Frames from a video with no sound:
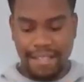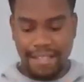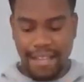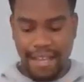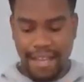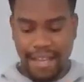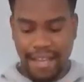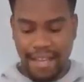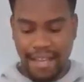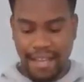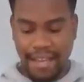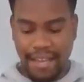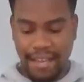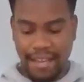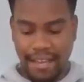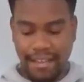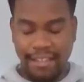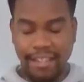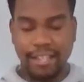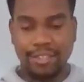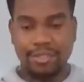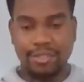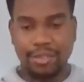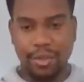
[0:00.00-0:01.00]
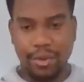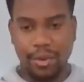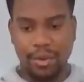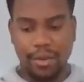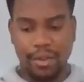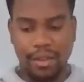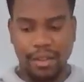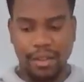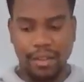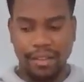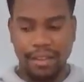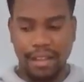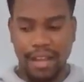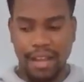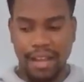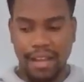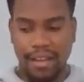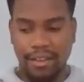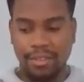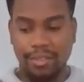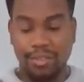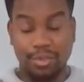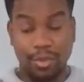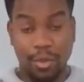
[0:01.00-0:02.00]
electrical
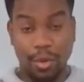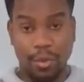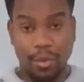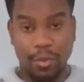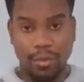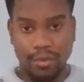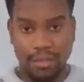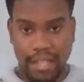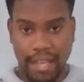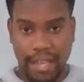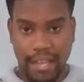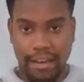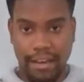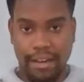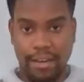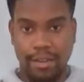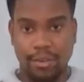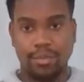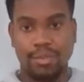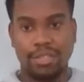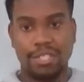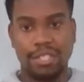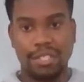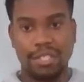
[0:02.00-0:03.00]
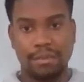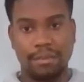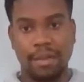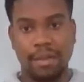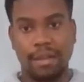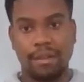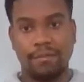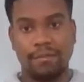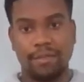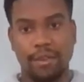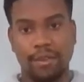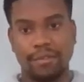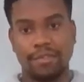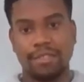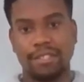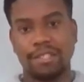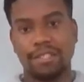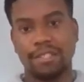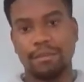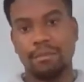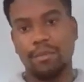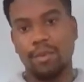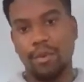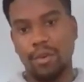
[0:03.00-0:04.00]
control layer, which is made of nervous
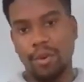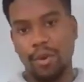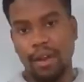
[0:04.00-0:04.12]
system